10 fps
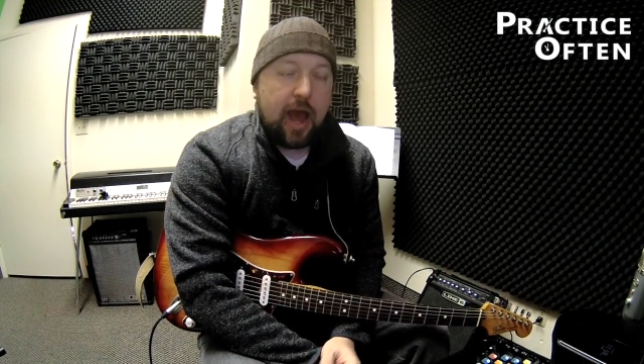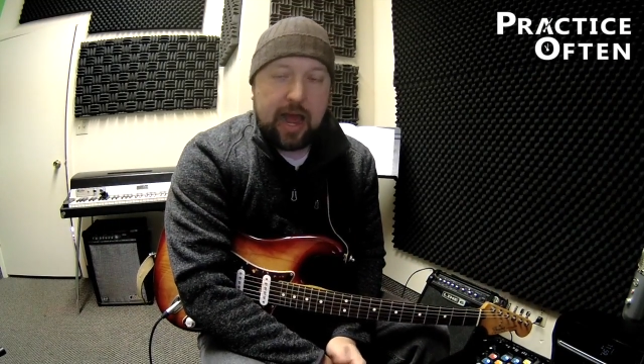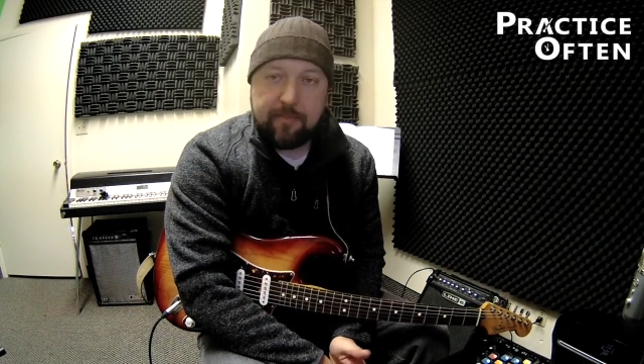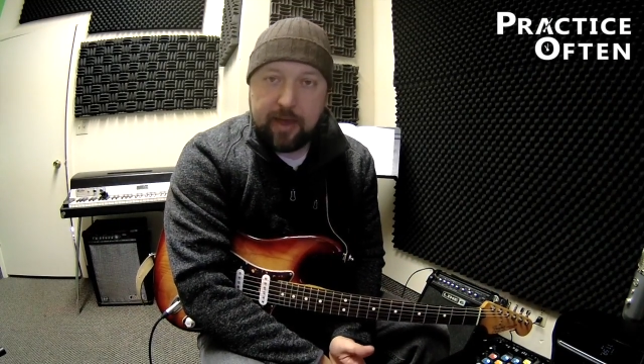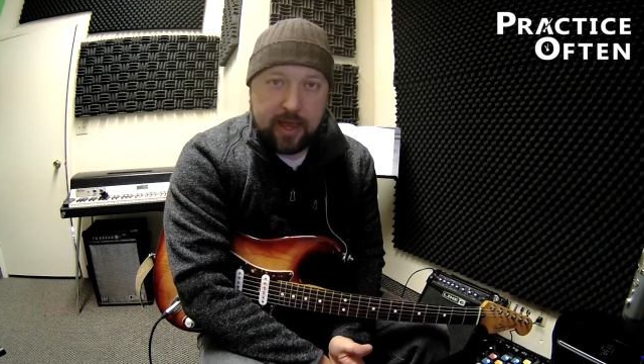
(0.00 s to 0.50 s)

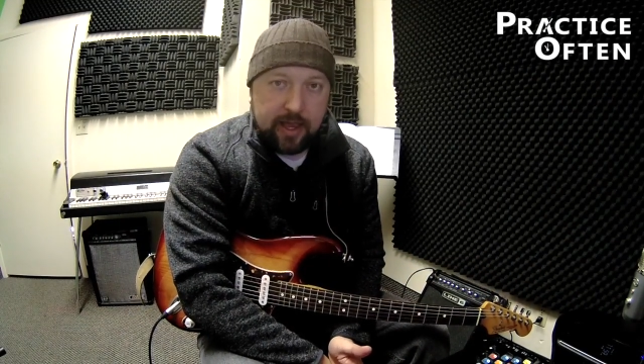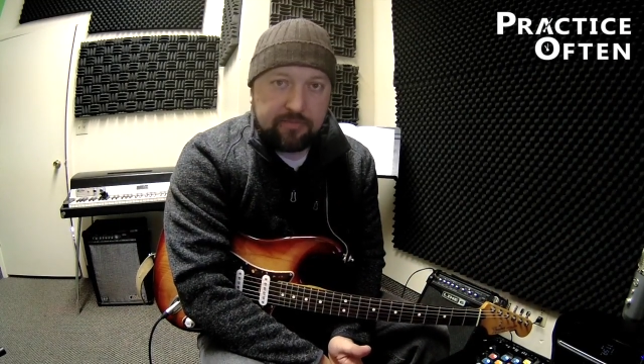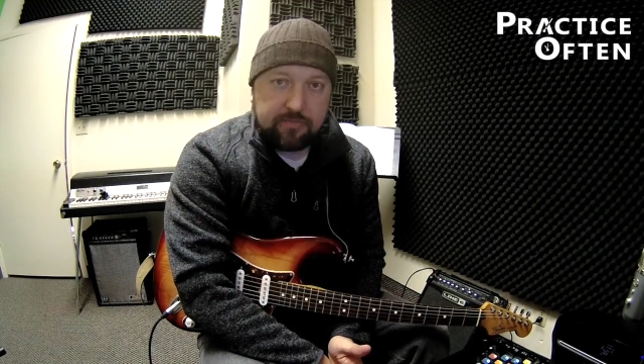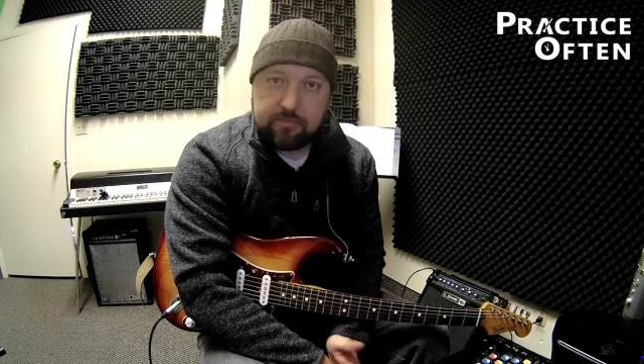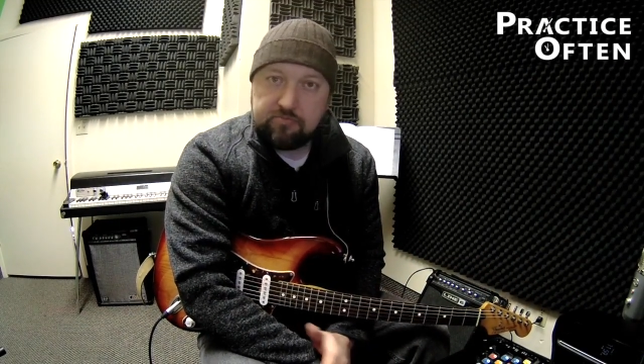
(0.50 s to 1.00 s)
I
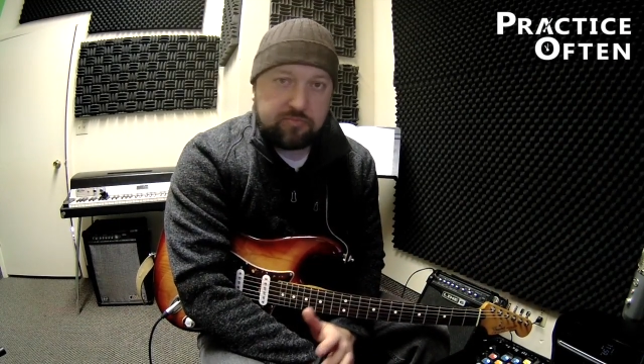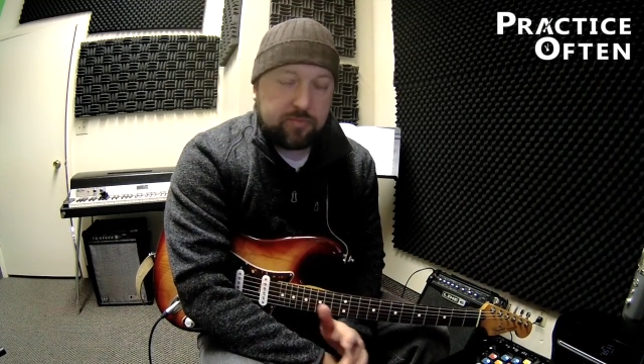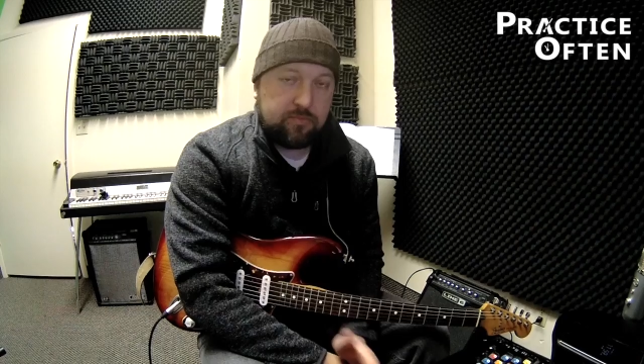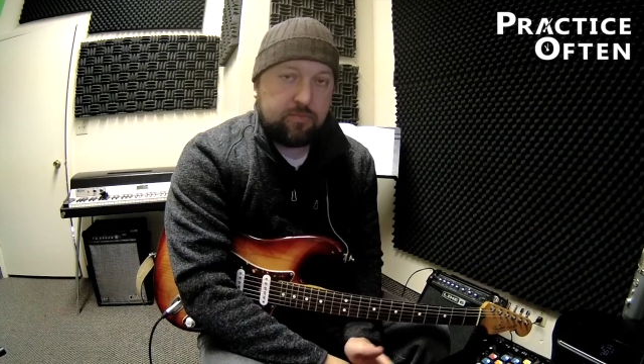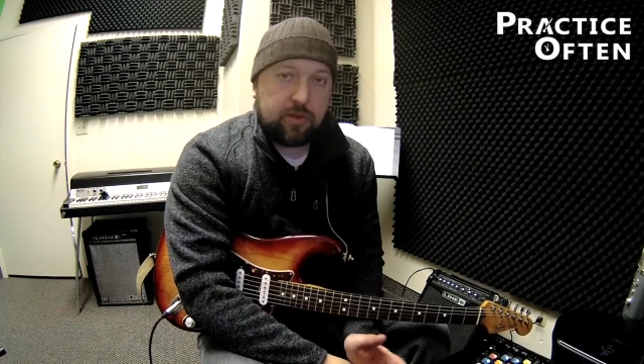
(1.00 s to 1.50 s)
may
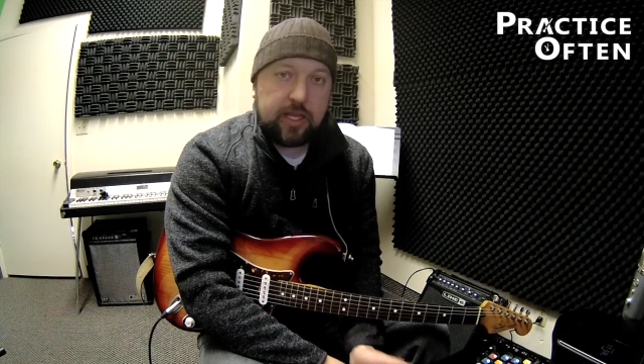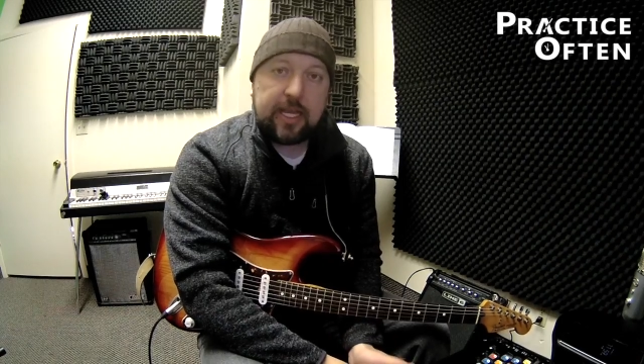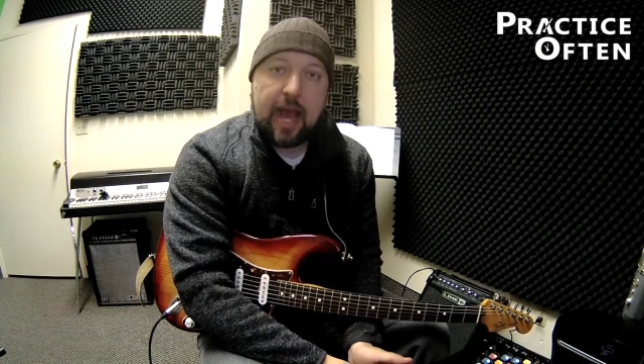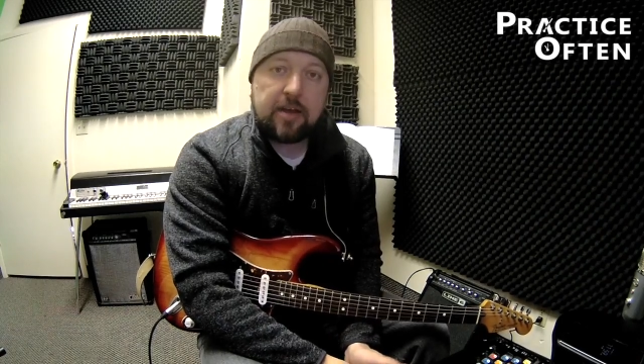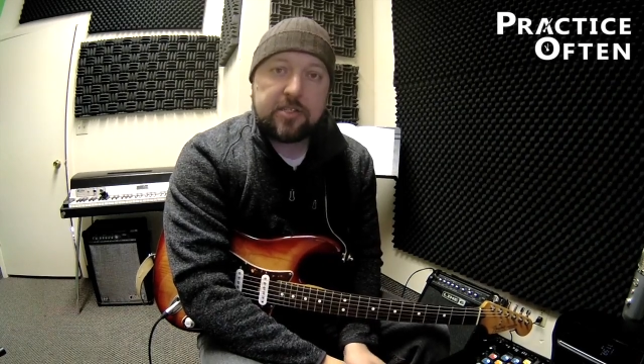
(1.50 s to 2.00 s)

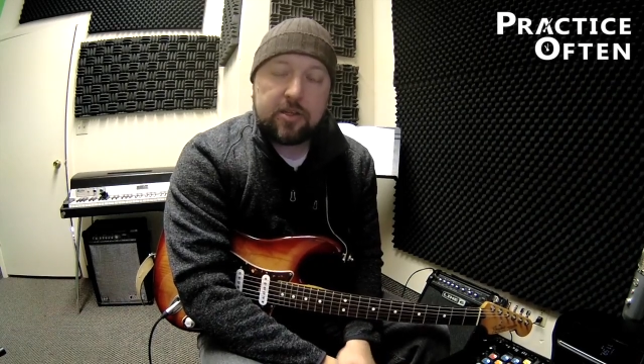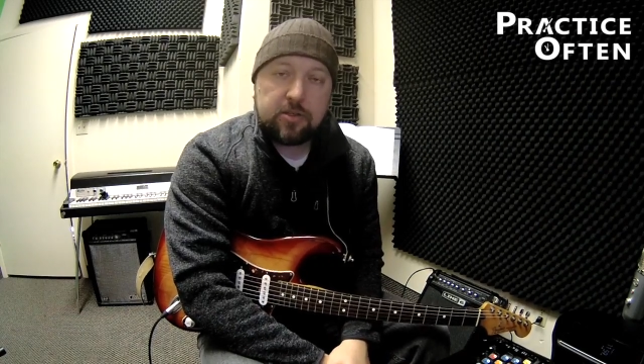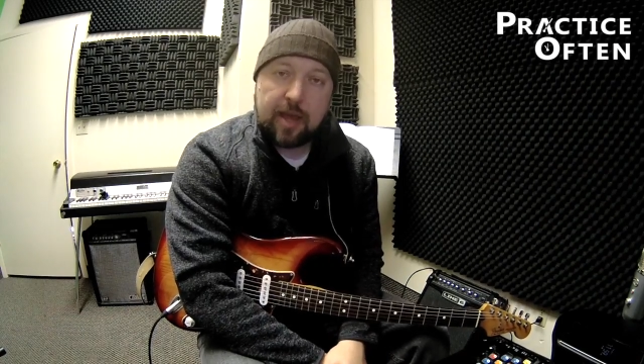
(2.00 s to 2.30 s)
link out to those.